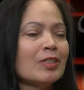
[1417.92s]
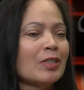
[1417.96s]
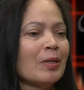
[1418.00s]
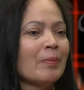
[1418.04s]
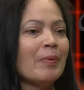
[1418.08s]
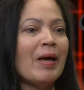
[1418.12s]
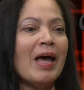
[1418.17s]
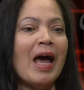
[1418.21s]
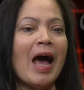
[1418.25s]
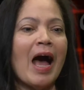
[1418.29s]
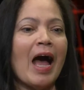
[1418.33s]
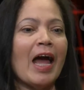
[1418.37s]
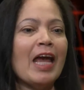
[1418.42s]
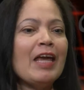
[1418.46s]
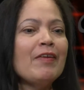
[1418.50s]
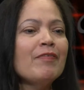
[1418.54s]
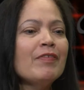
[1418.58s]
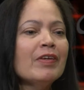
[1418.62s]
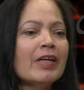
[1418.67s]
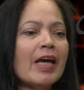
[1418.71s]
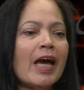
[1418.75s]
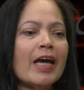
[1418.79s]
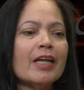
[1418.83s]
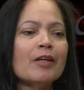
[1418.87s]
them. I
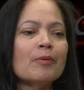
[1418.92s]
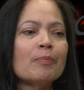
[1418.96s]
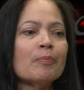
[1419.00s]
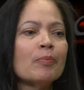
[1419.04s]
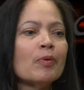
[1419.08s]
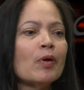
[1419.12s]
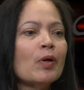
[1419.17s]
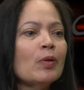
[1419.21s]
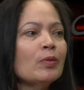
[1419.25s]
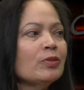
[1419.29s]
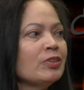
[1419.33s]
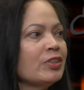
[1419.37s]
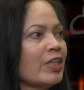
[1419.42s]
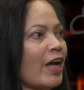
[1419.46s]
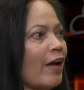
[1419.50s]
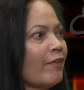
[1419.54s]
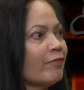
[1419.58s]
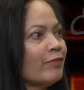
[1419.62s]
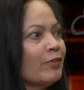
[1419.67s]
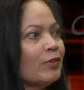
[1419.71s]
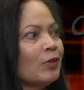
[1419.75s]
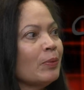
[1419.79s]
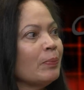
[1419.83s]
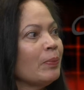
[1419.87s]
even got approached
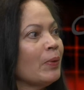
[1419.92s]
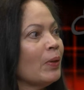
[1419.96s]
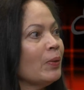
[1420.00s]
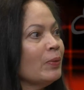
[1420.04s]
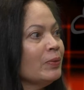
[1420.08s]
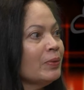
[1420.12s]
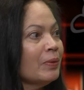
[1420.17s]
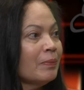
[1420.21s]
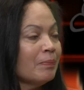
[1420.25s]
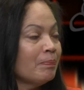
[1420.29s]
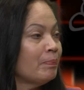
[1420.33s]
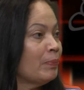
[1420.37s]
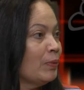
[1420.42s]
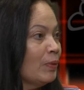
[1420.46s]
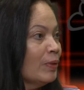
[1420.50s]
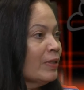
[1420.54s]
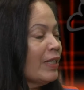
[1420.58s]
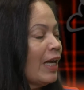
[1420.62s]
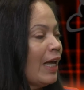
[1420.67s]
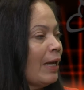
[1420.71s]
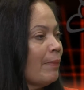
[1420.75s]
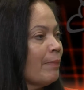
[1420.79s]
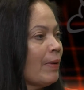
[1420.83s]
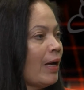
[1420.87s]
after the book
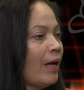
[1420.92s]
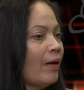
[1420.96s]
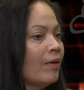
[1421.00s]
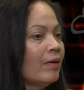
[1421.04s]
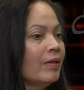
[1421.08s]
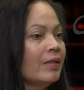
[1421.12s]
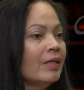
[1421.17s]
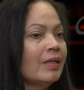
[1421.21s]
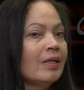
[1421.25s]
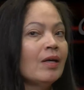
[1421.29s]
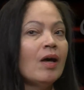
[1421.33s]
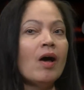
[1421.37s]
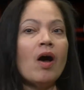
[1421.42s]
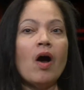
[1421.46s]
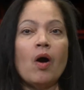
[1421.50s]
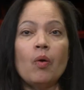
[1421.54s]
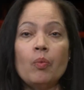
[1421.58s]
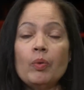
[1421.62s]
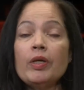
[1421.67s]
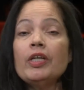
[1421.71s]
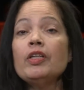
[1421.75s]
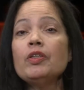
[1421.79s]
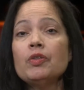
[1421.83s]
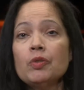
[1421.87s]
came out. Oh,
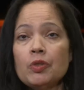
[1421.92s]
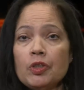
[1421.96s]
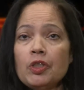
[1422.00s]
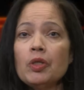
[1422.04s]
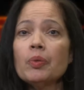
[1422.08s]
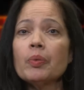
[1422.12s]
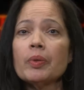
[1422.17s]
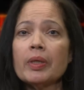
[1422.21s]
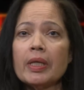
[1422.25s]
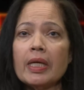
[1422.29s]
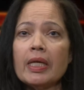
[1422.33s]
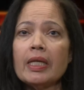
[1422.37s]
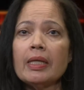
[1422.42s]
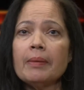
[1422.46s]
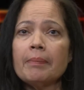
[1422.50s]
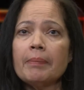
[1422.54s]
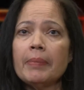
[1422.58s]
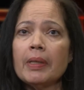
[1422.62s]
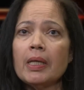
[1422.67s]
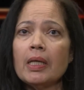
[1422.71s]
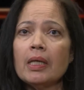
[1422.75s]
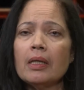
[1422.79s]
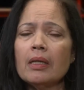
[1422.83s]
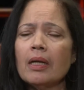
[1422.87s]
we knew you were getting
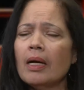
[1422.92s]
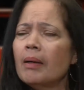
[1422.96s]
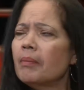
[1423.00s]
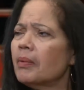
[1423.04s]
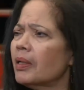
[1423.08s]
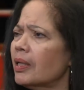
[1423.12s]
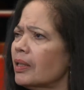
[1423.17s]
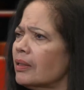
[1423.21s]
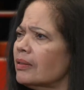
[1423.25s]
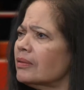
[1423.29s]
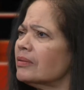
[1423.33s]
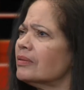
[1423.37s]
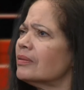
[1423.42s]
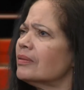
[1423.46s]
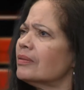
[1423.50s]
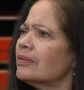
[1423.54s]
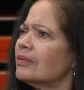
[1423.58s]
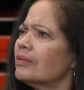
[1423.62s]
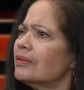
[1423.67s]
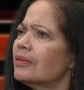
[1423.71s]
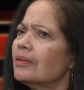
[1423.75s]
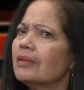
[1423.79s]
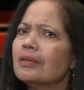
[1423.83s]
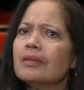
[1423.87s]
beat. I'm like,
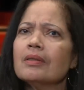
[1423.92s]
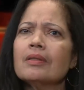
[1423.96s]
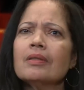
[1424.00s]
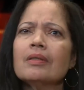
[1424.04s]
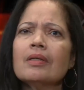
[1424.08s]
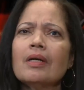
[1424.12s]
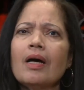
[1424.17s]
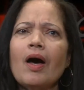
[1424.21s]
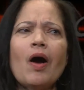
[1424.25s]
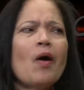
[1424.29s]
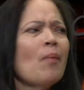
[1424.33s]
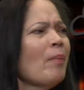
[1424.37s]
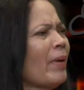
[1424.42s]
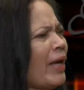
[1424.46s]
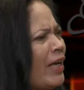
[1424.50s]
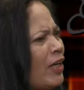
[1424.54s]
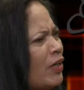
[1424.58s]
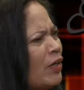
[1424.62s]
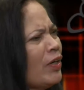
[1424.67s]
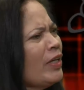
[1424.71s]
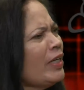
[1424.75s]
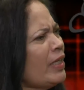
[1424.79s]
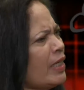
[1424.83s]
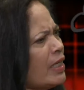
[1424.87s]
oh my
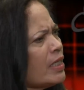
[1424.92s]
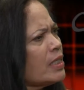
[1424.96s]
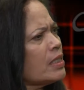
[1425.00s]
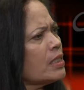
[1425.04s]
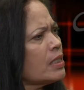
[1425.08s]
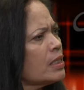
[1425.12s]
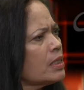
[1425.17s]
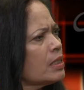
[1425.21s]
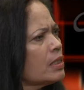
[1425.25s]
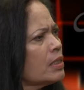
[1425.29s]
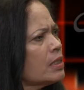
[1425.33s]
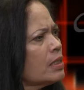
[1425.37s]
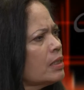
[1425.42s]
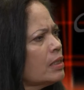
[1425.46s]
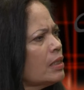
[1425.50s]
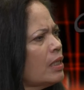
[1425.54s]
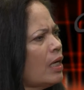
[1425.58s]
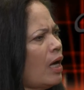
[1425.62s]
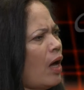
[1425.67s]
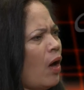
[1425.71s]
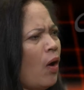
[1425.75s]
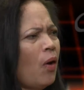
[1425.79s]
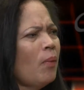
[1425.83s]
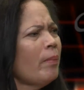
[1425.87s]
goodness.
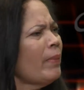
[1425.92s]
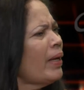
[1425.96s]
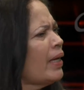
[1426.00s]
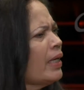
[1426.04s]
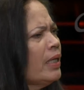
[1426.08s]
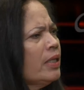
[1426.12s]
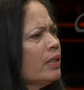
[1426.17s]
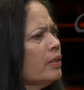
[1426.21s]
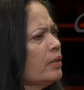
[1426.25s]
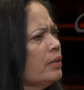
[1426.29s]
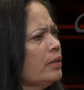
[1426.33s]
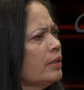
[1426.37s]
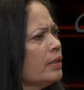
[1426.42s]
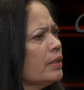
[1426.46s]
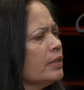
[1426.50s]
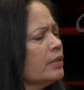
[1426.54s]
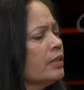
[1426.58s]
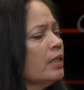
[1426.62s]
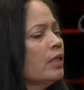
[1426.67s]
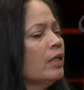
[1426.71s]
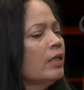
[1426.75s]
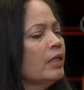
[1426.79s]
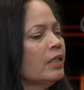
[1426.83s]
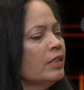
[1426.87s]
Oh my
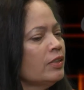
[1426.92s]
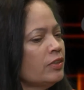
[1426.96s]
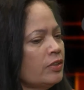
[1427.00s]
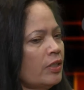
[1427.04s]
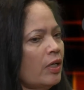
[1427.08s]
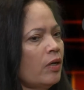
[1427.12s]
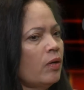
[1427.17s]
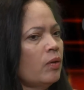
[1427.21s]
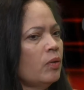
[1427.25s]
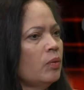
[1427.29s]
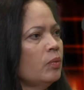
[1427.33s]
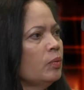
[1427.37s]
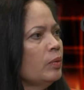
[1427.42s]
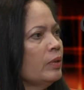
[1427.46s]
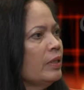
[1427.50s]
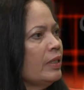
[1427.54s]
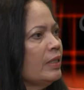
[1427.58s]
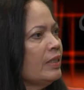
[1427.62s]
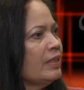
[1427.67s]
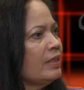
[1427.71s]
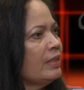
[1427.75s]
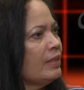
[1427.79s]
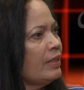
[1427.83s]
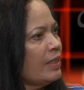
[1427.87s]
goodness. So
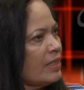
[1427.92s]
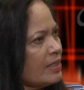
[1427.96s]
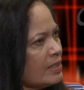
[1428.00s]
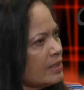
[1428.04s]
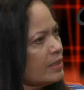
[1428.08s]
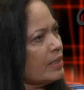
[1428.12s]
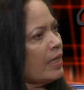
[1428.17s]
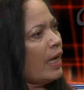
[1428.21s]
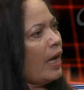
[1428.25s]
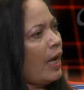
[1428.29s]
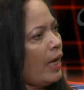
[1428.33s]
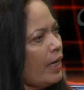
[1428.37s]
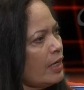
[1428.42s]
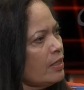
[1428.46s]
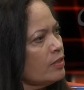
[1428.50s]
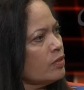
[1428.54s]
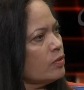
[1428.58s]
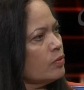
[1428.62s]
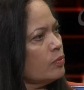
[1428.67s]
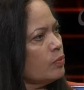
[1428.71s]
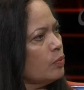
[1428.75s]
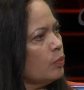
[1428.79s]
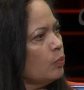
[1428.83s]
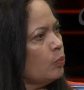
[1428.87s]
this
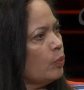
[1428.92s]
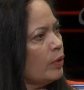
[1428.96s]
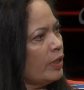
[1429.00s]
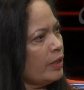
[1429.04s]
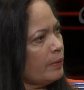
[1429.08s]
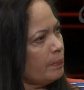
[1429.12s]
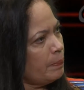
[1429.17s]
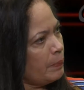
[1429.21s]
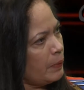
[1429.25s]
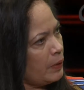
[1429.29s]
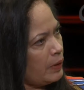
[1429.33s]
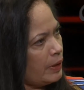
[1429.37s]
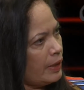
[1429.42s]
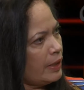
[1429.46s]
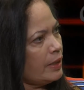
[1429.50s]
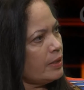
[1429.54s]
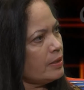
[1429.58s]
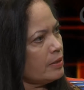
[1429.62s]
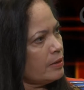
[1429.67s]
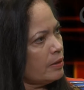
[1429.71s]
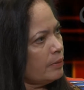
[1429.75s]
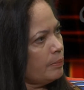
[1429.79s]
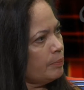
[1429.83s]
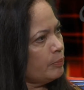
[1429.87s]
case with
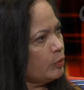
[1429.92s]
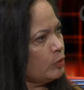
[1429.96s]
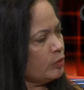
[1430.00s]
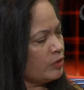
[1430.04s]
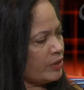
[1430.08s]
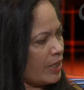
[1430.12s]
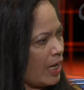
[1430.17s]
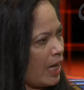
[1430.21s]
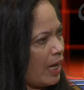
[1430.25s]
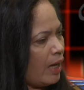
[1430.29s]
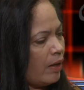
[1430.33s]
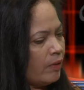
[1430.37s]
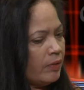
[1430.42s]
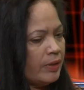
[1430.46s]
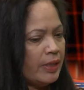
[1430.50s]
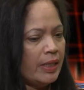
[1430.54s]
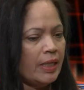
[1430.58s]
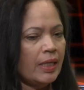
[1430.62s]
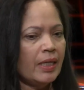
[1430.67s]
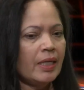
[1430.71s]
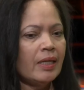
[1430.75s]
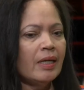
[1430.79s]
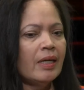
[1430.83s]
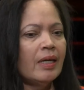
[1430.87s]
police
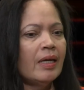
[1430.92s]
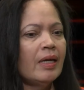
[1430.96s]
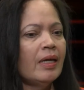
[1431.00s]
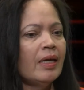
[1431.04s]
brutality,